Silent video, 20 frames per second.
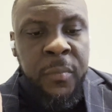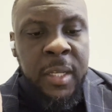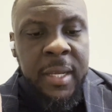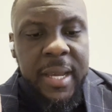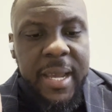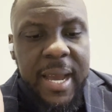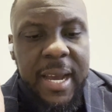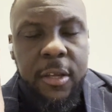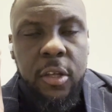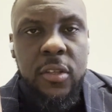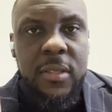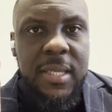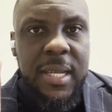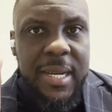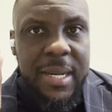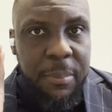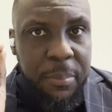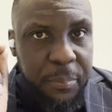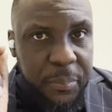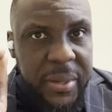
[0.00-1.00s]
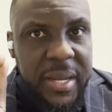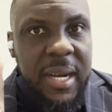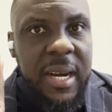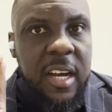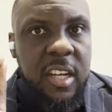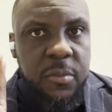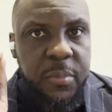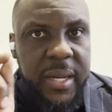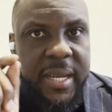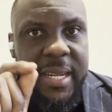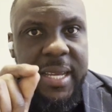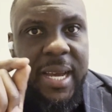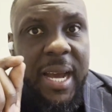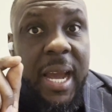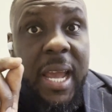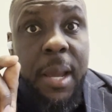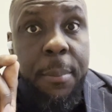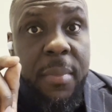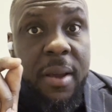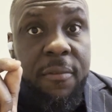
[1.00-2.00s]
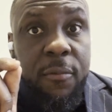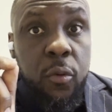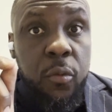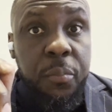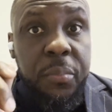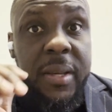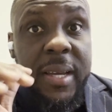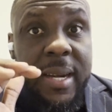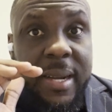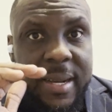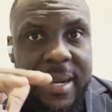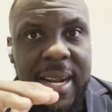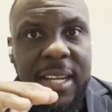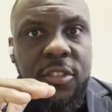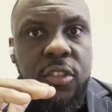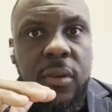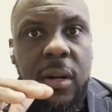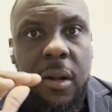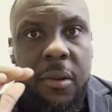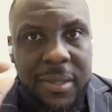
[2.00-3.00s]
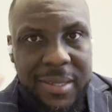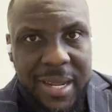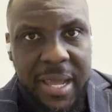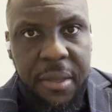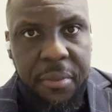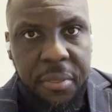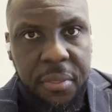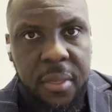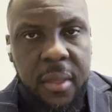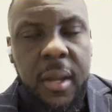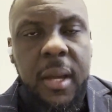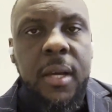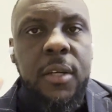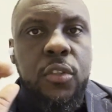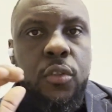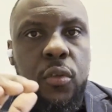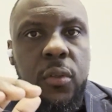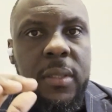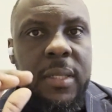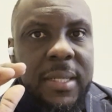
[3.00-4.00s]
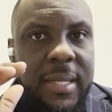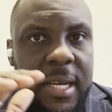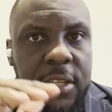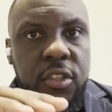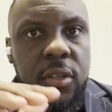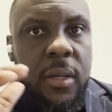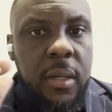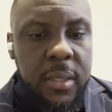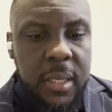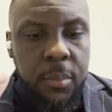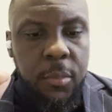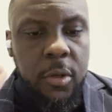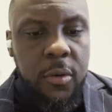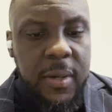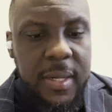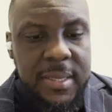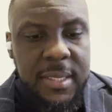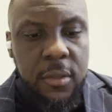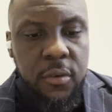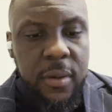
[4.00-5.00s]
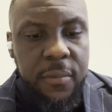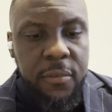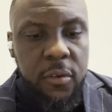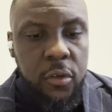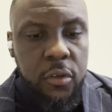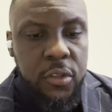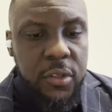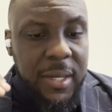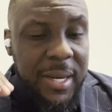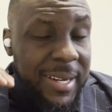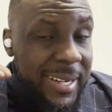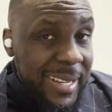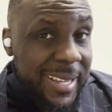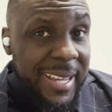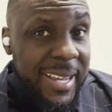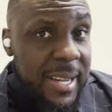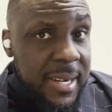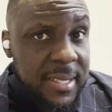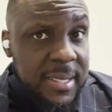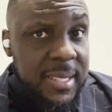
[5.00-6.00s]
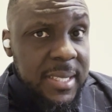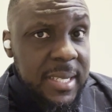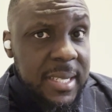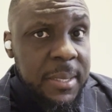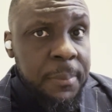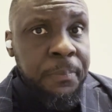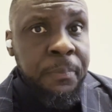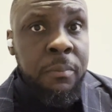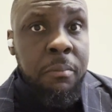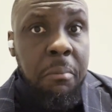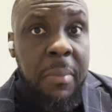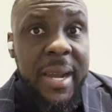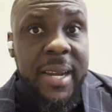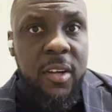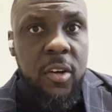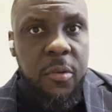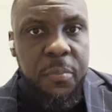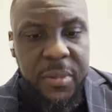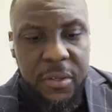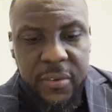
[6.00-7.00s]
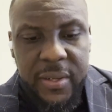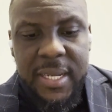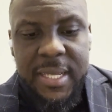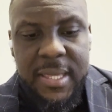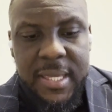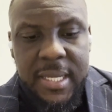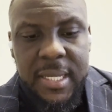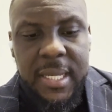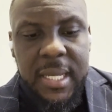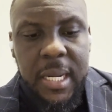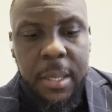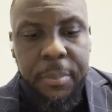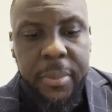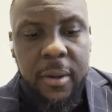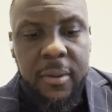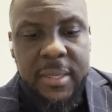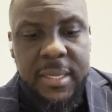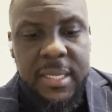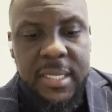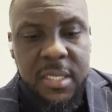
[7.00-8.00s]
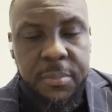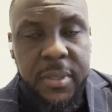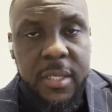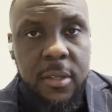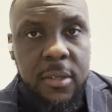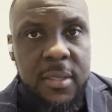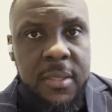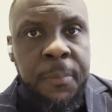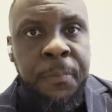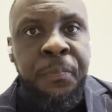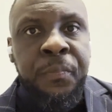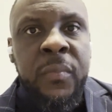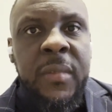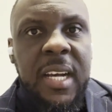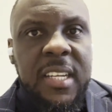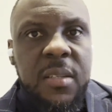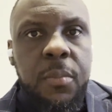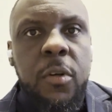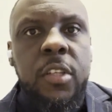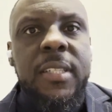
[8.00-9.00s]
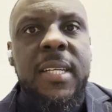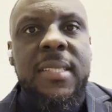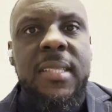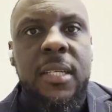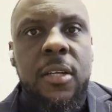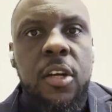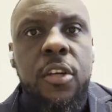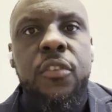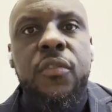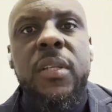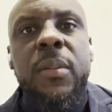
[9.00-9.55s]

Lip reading: He argues that the bailout by the IMF would be a natural death to the National Democratic Revolution. And the ANC might not be really thinking about this, because as much as the country